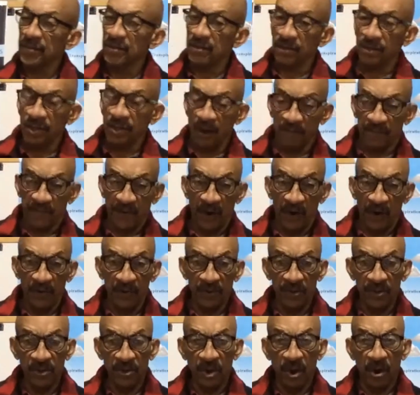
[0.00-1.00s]
the further
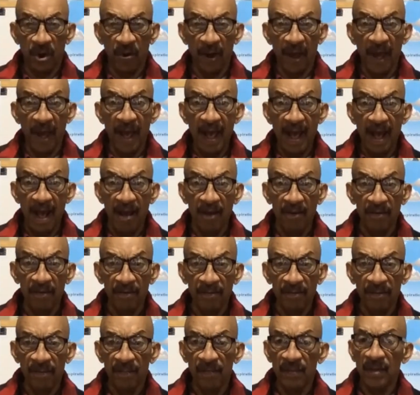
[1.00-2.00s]
you go down,
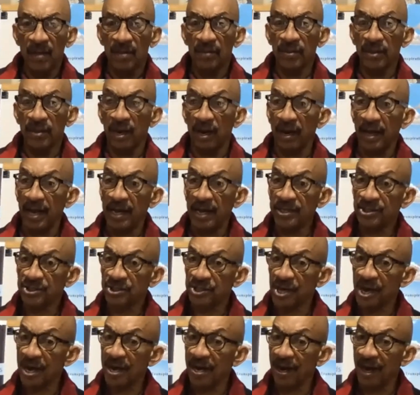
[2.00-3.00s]
the less
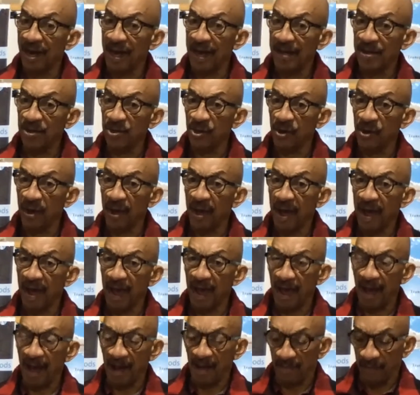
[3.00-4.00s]
sunlight you
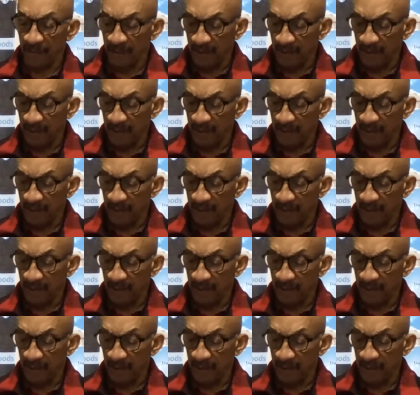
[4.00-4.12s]
have.